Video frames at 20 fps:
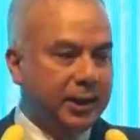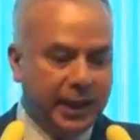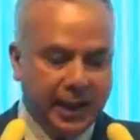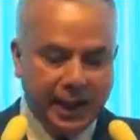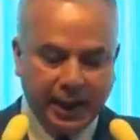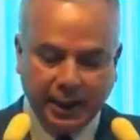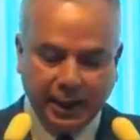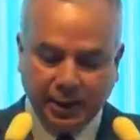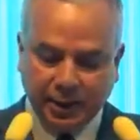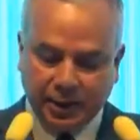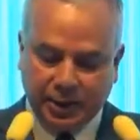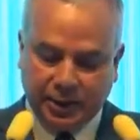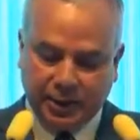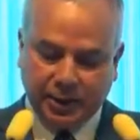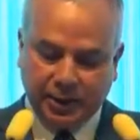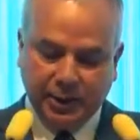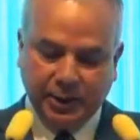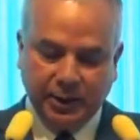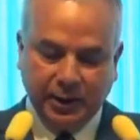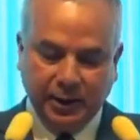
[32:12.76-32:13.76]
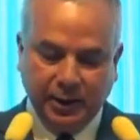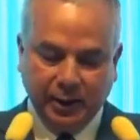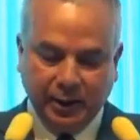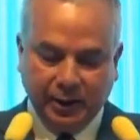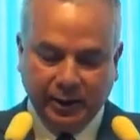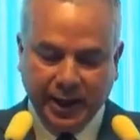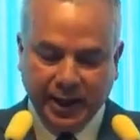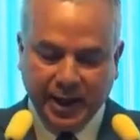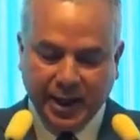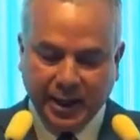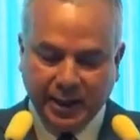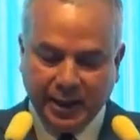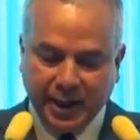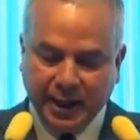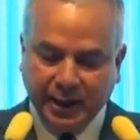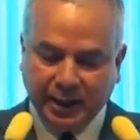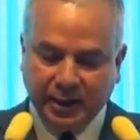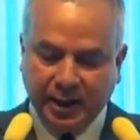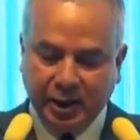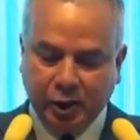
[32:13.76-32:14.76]
gains that are
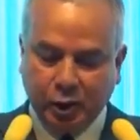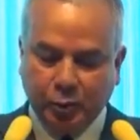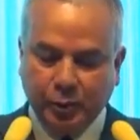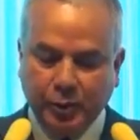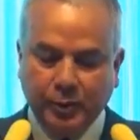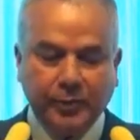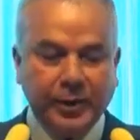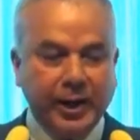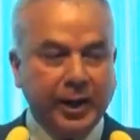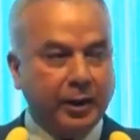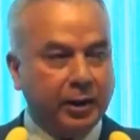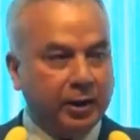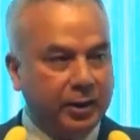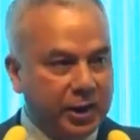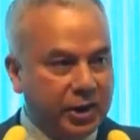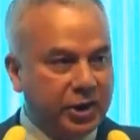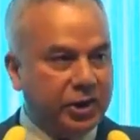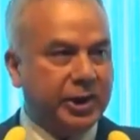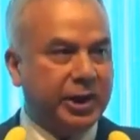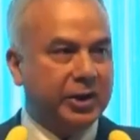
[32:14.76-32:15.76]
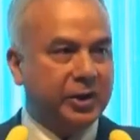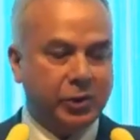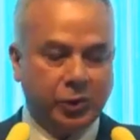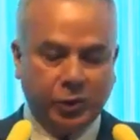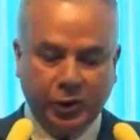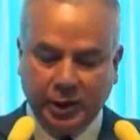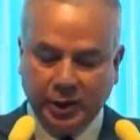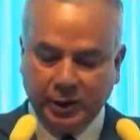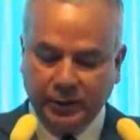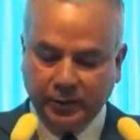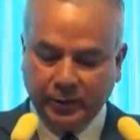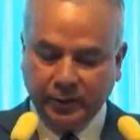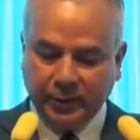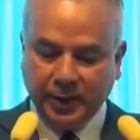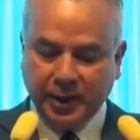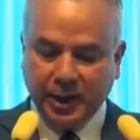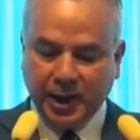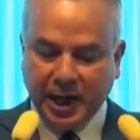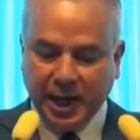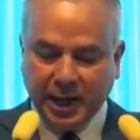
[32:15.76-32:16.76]
likely to be made this century
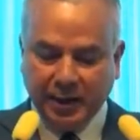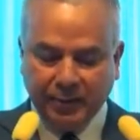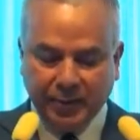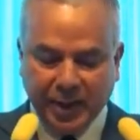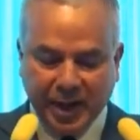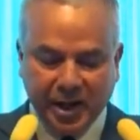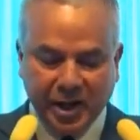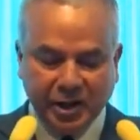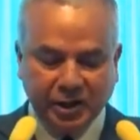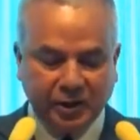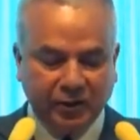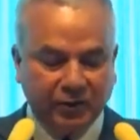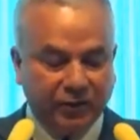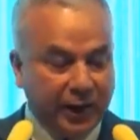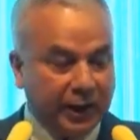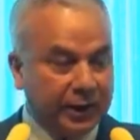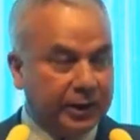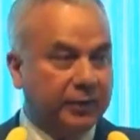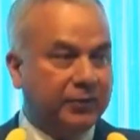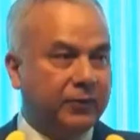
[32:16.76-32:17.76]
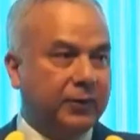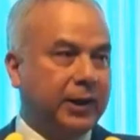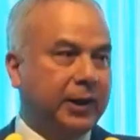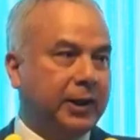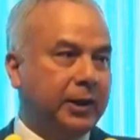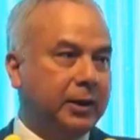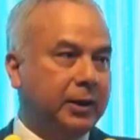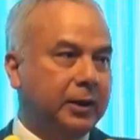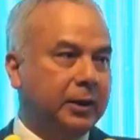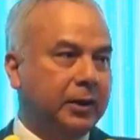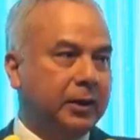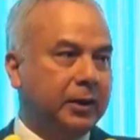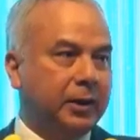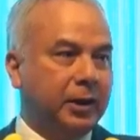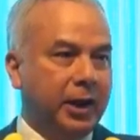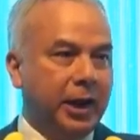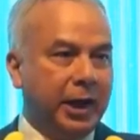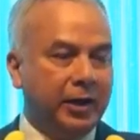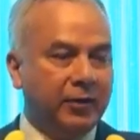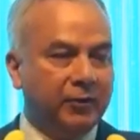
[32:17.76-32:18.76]
are managed effectively
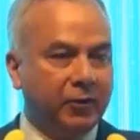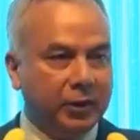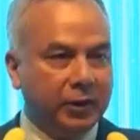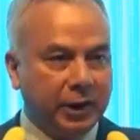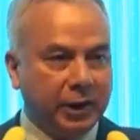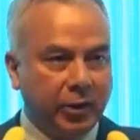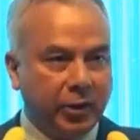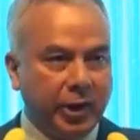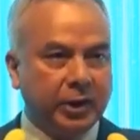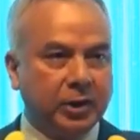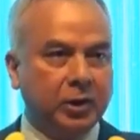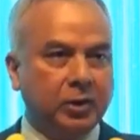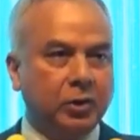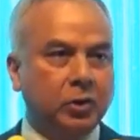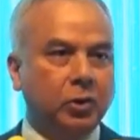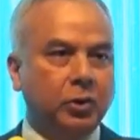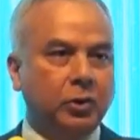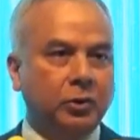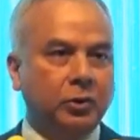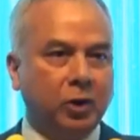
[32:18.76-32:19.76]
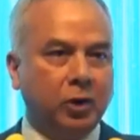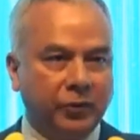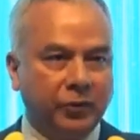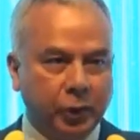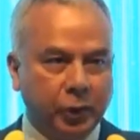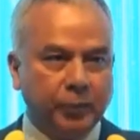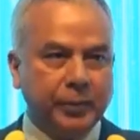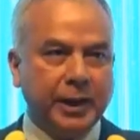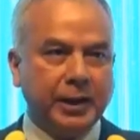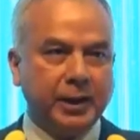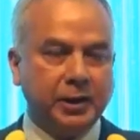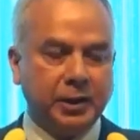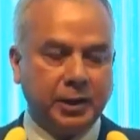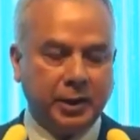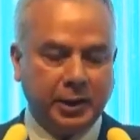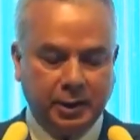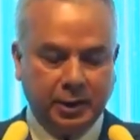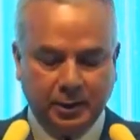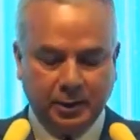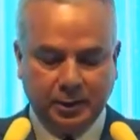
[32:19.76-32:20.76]
and for the greater good of humanity.
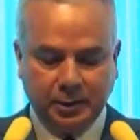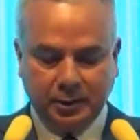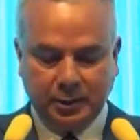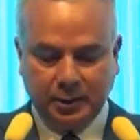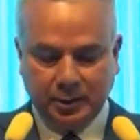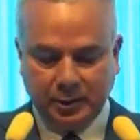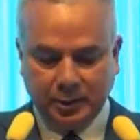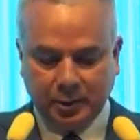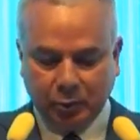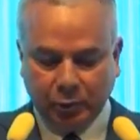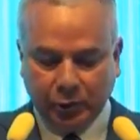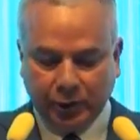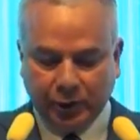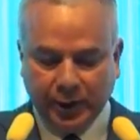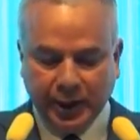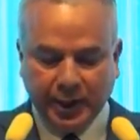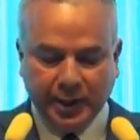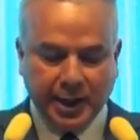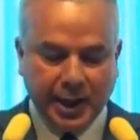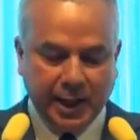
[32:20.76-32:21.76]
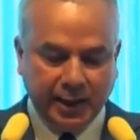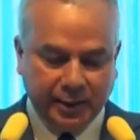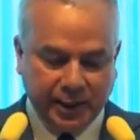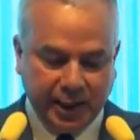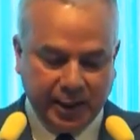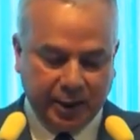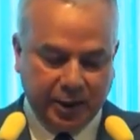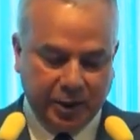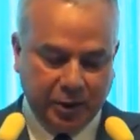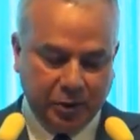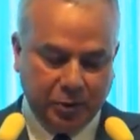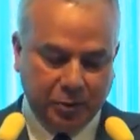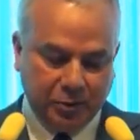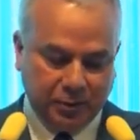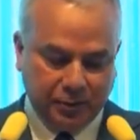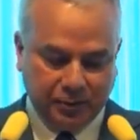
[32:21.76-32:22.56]
With that, I thank you.